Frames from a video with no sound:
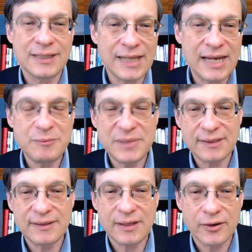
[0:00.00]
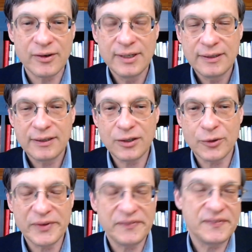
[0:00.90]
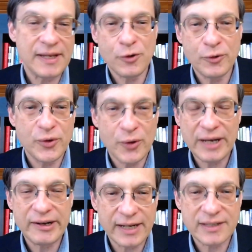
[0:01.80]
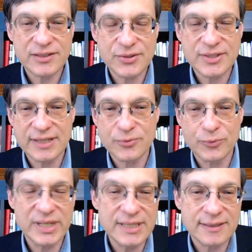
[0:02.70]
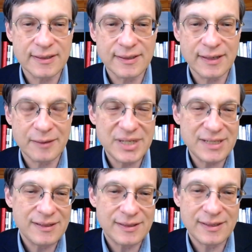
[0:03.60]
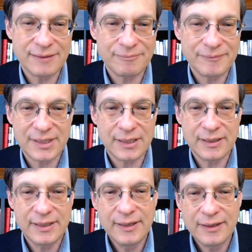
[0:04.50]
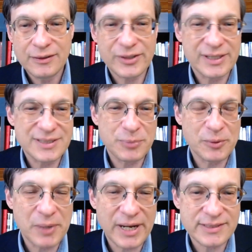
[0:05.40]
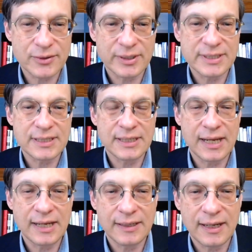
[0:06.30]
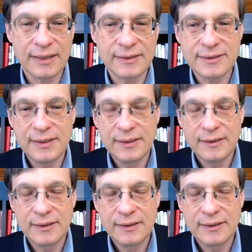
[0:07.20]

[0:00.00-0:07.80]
claim that they're, you know, that they don't know how to exercise reason. I mean, it's preposterous and